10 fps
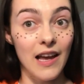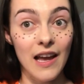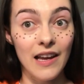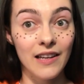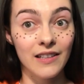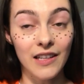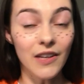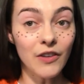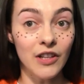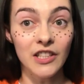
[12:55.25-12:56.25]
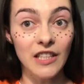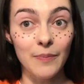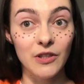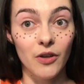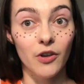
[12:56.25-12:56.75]
And even in this
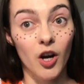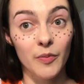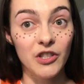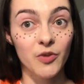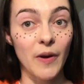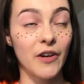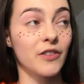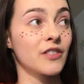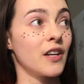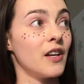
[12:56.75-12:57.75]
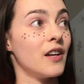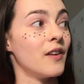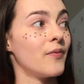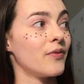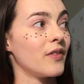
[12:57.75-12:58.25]
episode, Garbage Swingers,
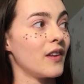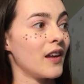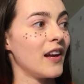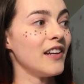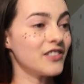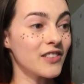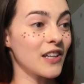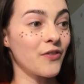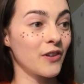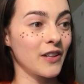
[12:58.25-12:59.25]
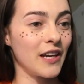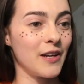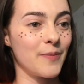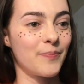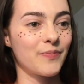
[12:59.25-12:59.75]
Angela
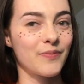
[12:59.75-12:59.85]
definitely